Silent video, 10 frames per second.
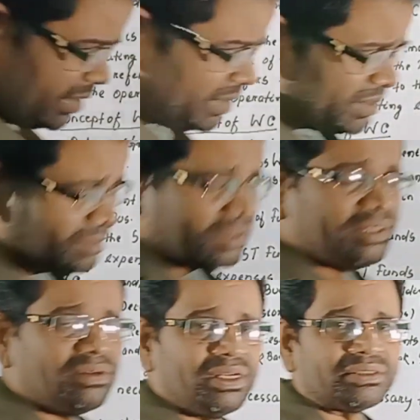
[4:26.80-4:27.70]
this
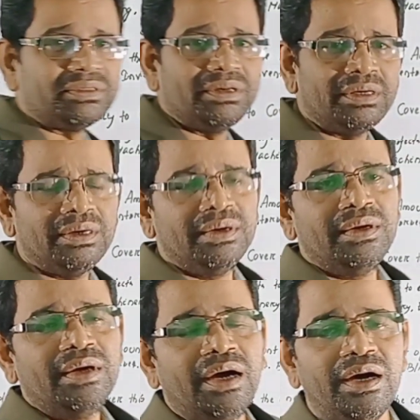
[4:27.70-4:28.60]
video lecture
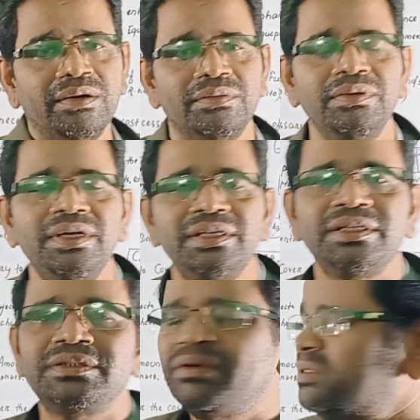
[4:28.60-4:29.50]
we will
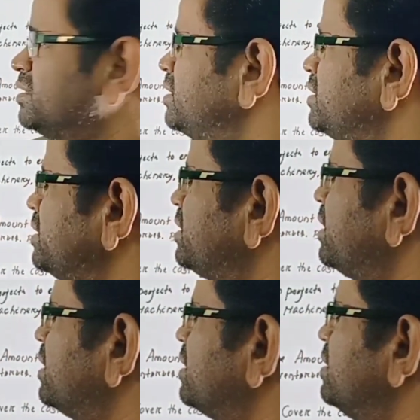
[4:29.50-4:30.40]
discuss in
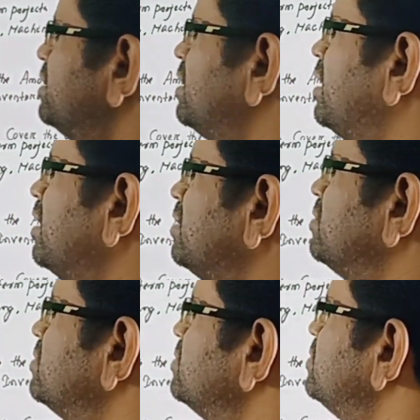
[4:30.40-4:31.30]
detail
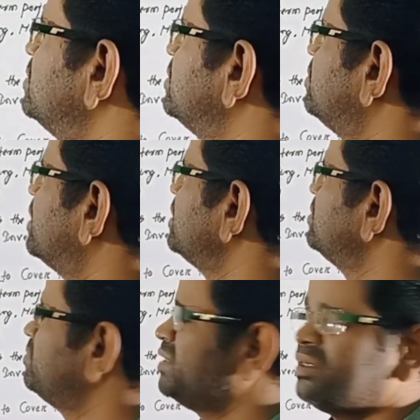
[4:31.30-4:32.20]
what is
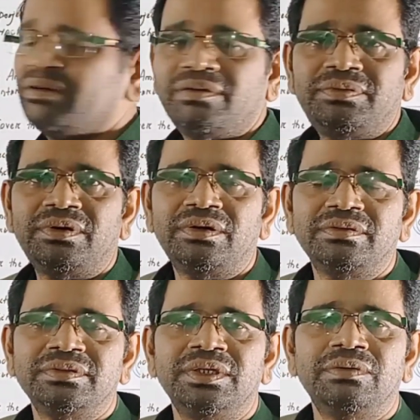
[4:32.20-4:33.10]
the meaning of
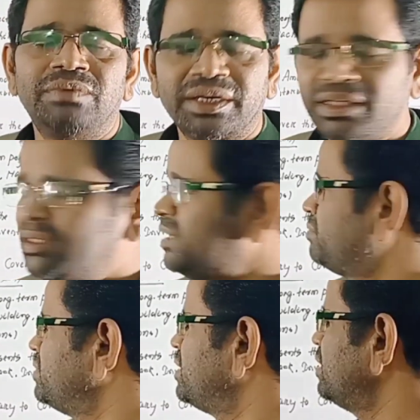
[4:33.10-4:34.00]
working capital